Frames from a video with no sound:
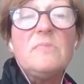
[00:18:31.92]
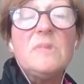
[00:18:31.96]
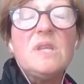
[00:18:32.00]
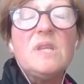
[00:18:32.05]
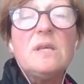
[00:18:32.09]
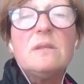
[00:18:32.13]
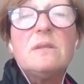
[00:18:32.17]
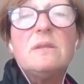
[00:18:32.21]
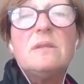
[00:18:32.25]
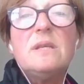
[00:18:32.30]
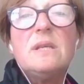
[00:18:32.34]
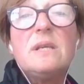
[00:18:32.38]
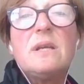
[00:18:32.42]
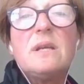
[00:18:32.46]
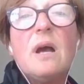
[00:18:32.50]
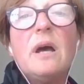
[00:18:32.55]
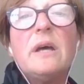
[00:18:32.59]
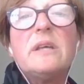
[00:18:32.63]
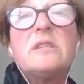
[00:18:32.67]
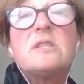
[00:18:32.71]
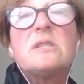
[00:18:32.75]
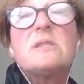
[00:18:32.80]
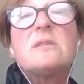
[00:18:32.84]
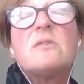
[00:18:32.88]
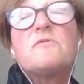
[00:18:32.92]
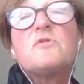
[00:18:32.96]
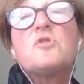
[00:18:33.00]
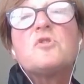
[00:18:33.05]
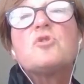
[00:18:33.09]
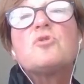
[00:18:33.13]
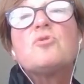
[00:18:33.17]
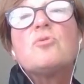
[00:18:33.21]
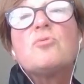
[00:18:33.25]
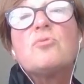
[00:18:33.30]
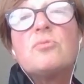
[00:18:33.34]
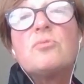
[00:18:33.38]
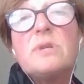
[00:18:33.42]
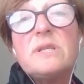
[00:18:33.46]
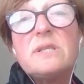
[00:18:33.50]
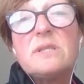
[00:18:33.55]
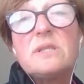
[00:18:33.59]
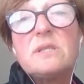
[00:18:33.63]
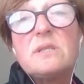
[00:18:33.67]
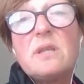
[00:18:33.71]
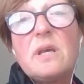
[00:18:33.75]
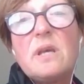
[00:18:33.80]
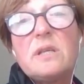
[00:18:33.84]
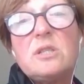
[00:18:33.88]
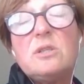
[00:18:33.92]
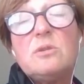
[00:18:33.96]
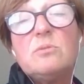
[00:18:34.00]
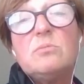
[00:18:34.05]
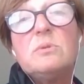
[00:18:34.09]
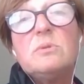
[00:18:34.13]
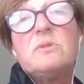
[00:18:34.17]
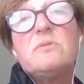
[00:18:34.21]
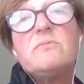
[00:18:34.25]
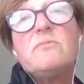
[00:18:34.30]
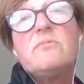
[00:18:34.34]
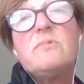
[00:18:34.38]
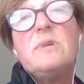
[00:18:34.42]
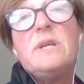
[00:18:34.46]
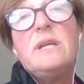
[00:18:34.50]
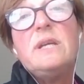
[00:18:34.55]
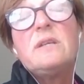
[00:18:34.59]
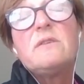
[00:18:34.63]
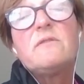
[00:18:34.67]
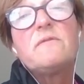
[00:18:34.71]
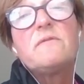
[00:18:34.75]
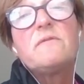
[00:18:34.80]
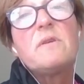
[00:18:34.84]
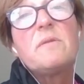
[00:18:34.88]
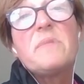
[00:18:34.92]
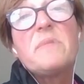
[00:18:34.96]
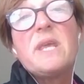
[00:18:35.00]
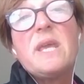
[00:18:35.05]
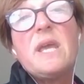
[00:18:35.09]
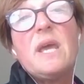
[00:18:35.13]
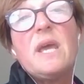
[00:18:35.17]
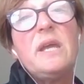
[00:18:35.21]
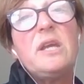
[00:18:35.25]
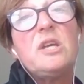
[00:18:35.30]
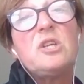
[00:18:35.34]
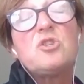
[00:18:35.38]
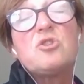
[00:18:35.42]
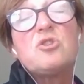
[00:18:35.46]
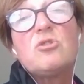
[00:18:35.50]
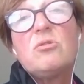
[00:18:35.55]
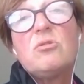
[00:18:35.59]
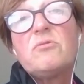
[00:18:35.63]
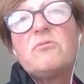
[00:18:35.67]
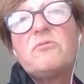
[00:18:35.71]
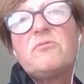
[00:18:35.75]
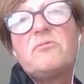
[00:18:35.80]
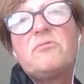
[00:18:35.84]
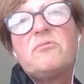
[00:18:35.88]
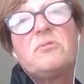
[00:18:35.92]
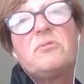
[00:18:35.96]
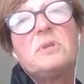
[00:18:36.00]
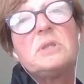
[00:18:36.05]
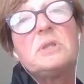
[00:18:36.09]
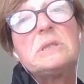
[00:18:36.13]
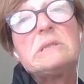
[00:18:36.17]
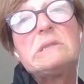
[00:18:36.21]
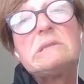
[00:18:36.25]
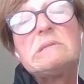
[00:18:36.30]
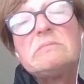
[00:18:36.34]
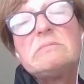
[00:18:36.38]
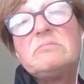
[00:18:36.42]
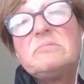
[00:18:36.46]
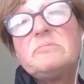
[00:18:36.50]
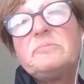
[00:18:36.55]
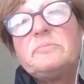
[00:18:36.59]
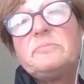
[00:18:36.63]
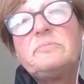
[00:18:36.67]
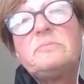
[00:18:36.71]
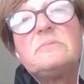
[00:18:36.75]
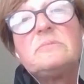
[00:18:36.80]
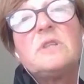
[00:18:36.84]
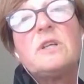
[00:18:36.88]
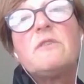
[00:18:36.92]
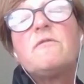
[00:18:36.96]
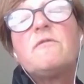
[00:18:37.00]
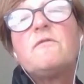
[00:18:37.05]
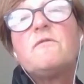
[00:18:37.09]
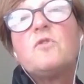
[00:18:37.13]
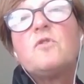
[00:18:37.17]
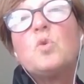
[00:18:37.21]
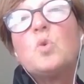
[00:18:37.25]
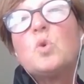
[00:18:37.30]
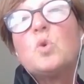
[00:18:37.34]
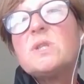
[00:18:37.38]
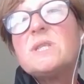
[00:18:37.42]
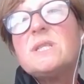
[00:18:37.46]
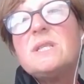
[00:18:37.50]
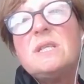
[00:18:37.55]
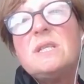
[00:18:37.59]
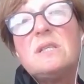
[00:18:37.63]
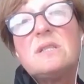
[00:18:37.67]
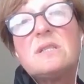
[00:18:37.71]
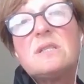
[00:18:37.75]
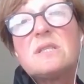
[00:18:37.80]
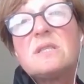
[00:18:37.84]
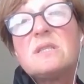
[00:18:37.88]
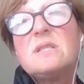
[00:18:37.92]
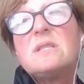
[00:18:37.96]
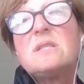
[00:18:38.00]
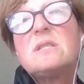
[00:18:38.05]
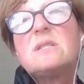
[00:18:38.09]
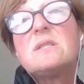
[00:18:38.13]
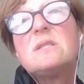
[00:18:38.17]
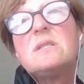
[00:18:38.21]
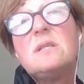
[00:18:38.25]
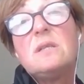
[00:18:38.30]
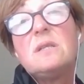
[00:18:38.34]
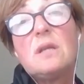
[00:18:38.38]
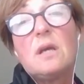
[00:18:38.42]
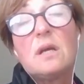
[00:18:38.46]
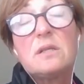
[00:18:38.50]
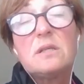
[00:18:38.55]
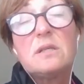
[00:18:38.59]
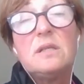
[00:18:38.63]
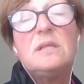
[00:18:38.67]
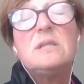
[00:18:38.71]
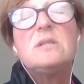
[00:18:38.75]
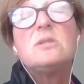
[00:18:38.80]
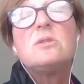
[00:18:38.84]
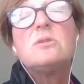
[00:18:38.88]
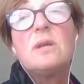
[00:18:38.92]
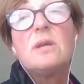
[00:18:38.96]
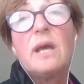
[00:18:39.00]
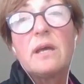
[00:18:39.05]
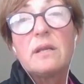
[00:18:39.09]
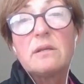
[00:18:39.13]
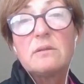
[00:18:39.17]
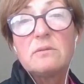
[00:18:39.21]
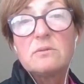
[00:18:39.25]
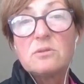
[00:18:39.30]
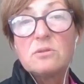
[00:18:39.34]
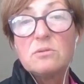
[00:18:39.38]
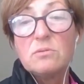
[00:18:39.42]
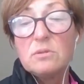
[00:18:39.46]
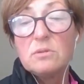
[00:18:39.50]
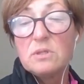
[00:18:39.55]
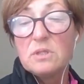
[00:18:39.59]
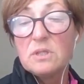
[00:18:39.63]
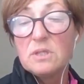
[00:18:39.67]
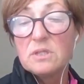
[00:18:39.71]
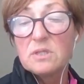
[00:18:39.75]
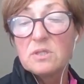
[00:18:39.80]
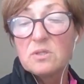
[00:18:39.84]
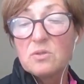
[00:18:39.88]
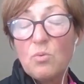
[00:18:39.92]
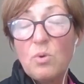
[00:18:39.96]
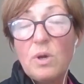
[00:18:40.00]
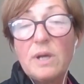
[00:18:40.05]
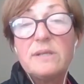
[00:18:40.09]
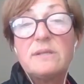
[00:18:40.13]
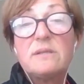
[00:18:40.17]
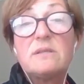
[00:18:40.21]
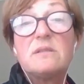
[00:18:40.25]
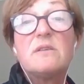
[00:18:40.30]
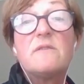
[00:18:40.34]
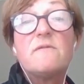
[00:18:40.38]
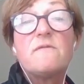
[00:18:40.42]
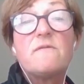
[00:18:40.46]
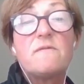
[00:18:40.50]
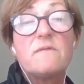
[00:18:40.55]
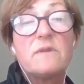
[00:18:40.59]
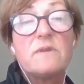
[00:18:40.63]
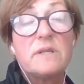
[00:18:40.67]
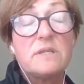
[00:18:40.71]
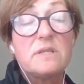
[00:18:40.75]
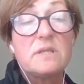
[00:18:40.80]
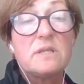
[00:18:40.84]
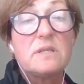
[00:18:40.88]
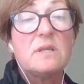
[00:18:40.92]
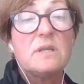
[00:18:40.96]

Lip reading: the kinds of stories that you would read from the age of 14, 16 into adulthood is quite different